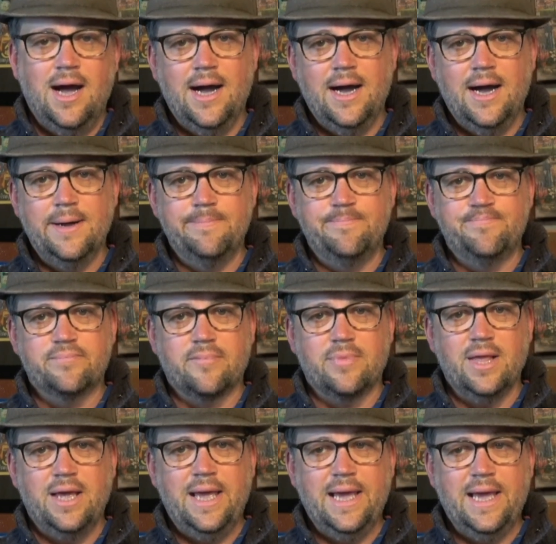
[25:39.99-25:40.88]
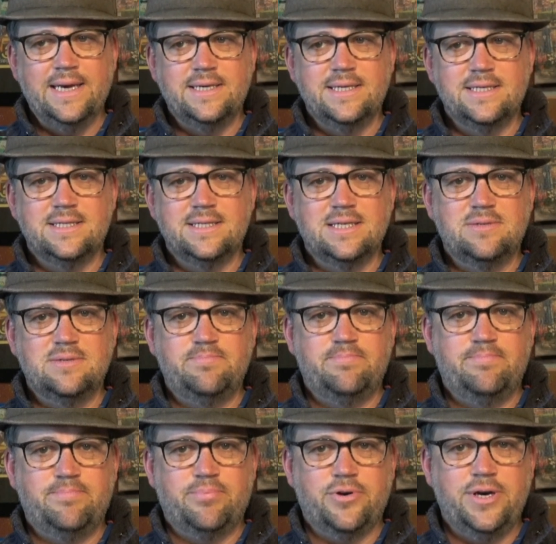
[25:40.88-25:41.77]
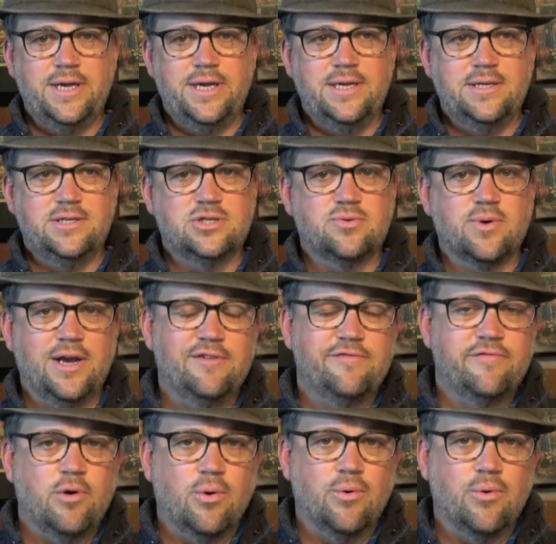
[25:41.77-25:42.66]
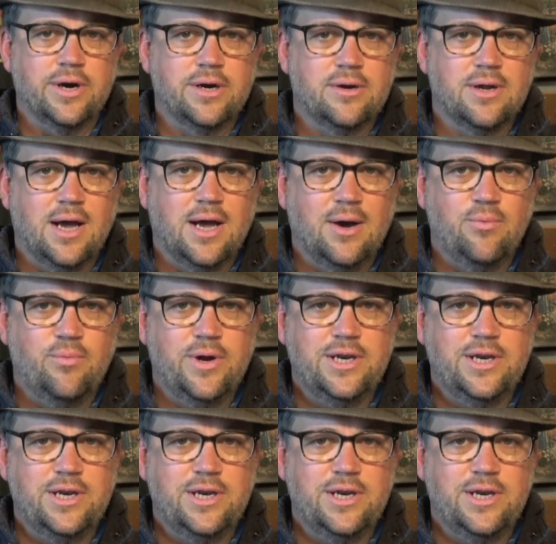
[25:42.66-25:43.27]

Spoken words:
And it's pretty straightforward